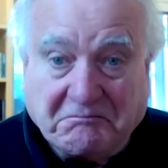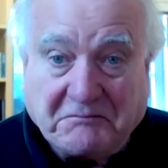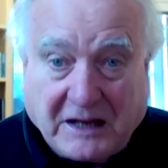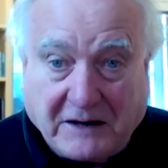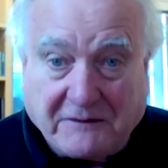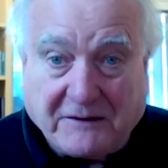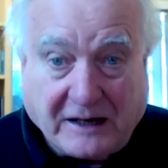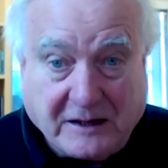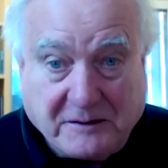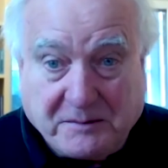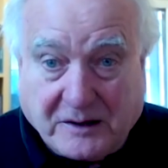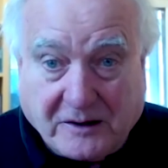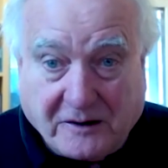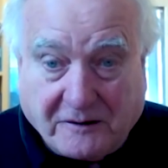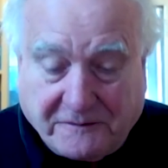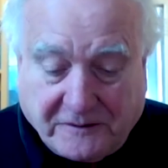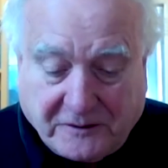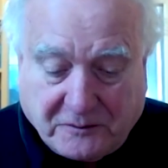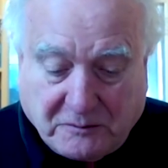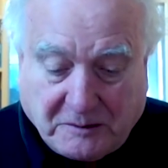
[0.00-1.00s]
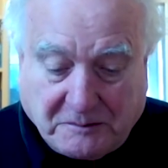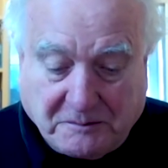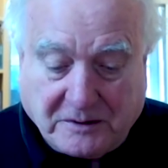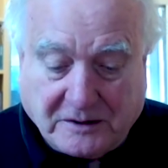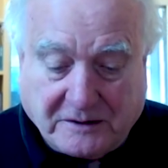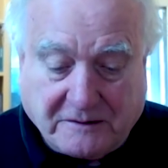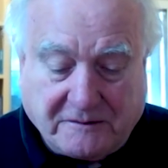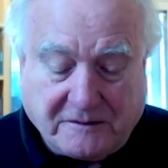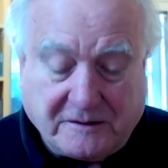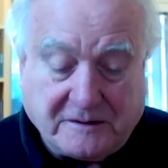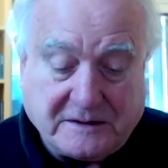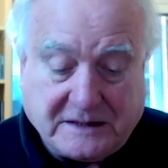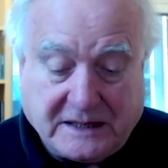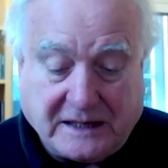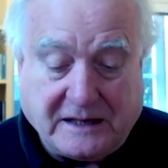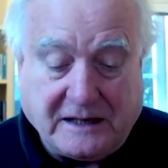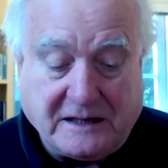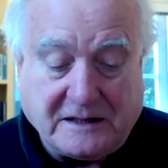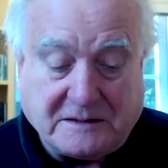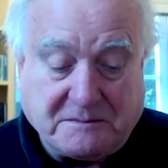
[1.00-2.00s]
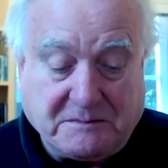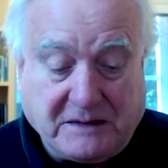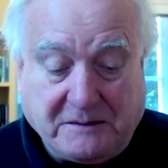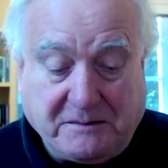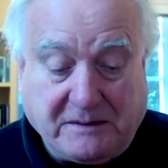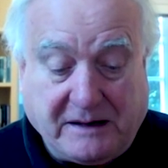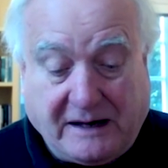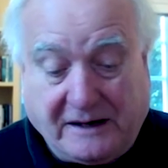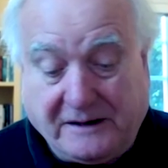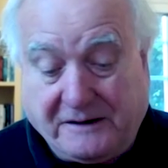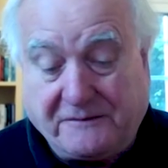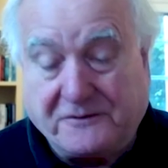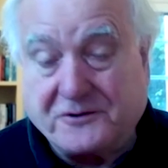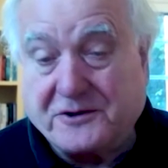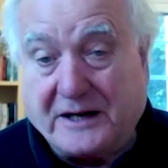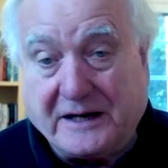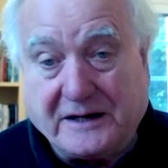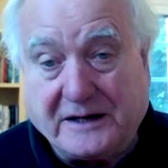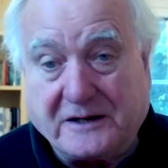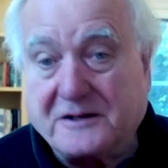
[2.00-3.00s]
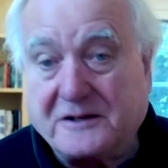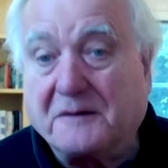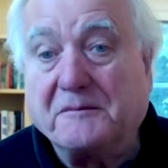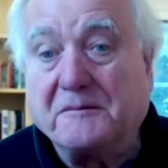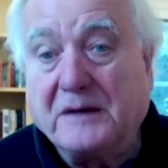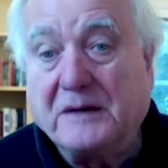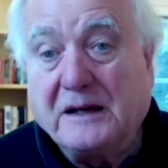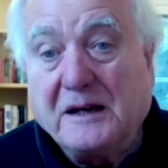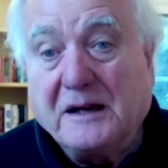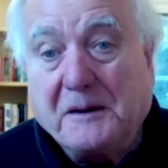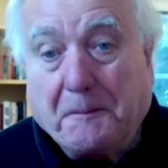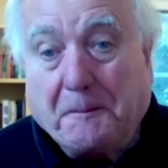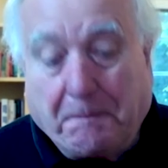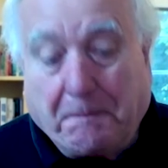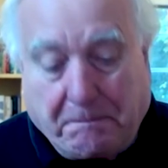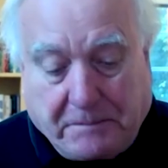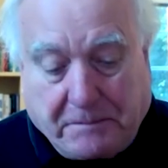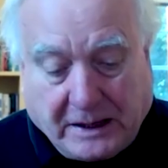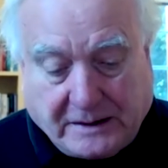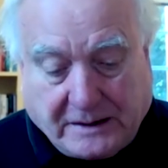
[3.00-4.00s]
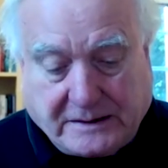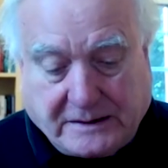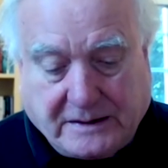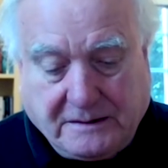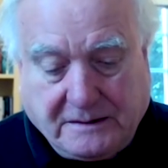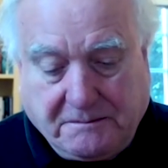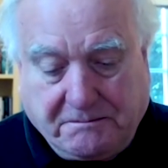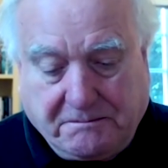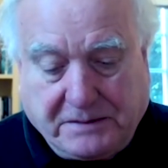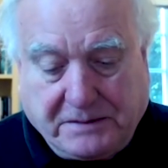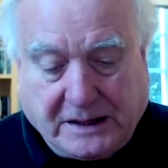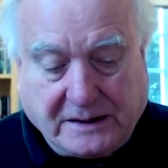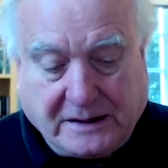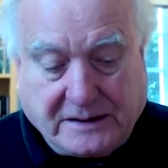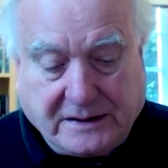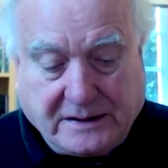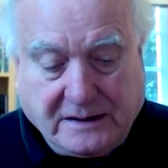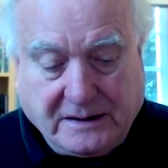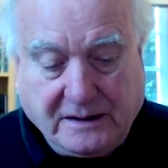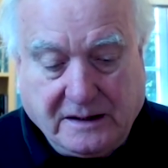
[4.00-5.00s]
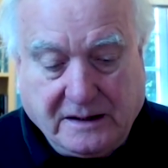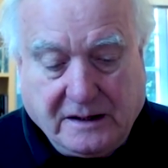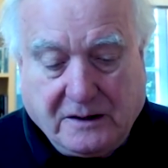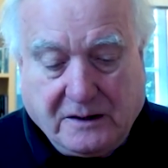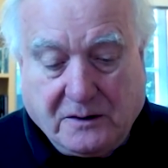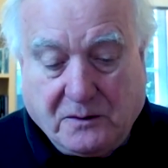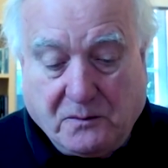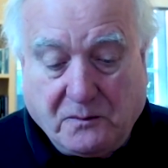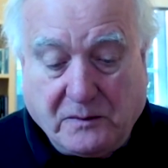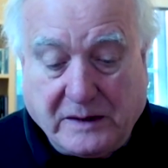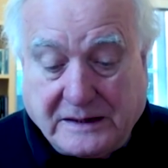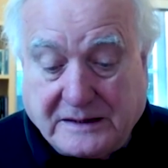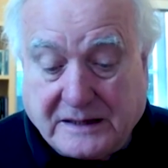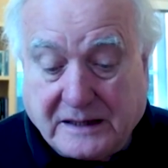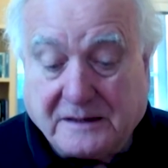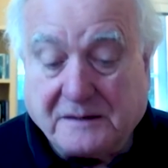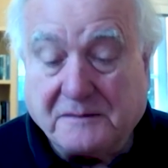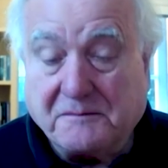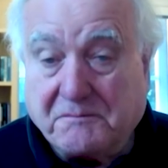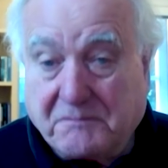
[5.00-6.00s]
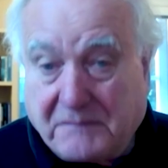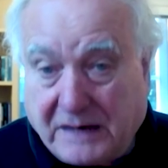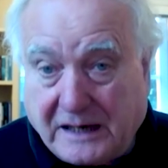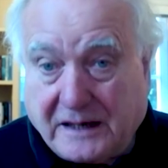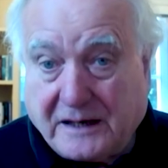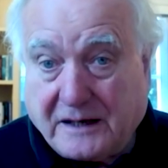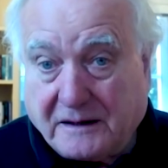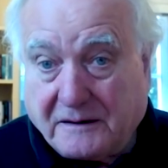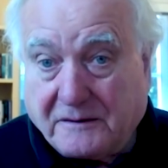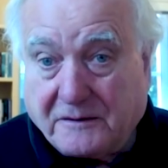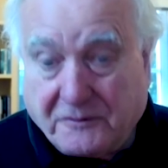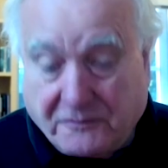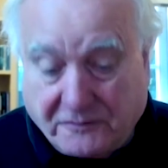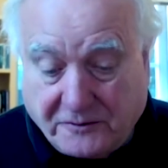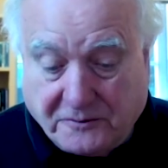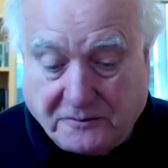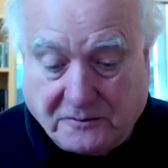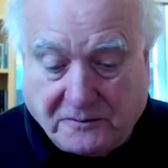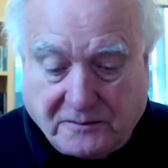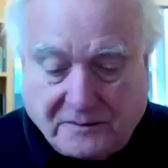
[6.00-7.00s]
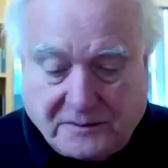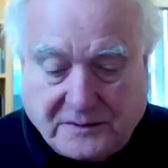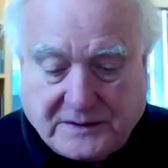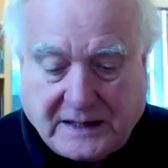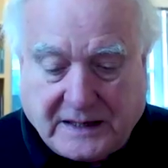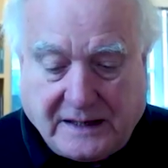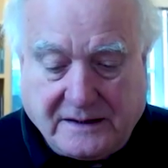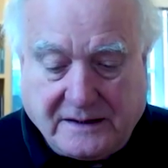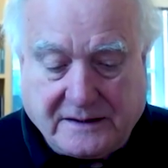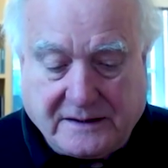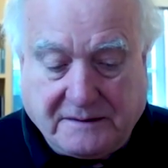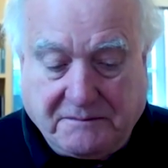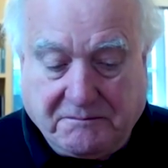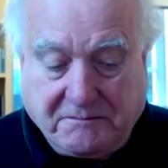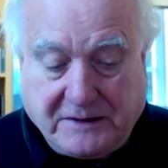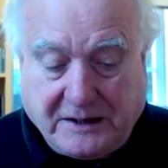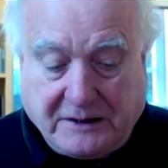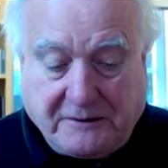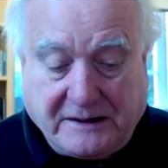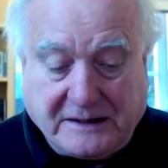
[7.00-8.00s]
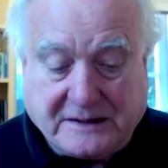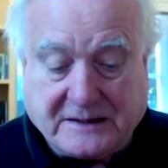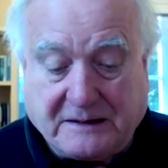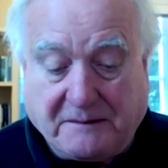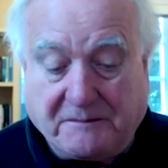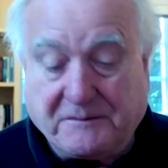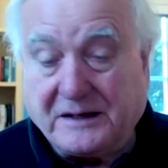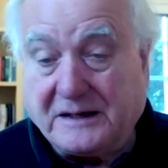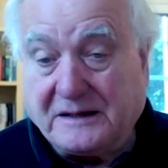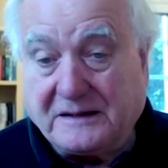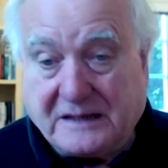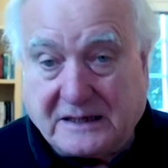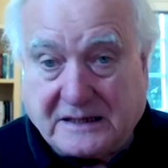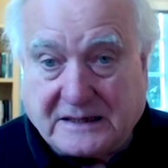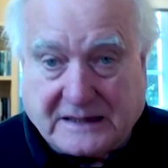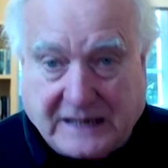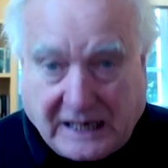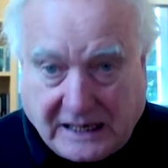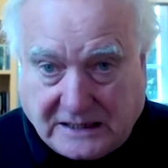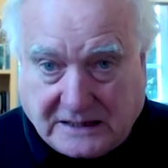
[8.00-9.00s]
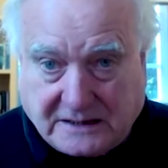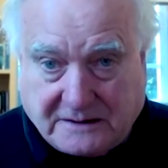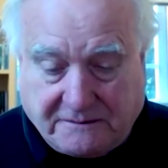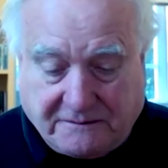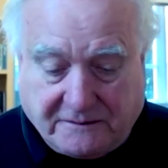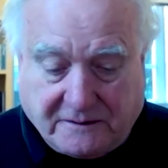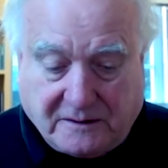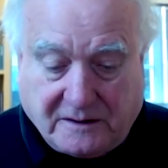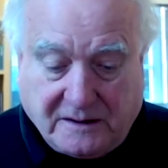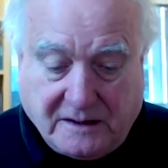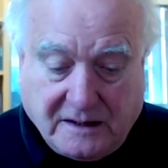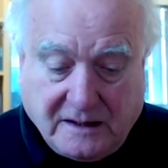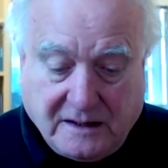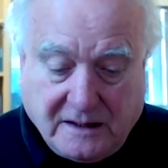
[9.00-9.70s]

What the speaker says: if I'd have been offered Wimbledon tickets, maybe I'd have tried it on. But we didn't make the rules. And there is something distasteful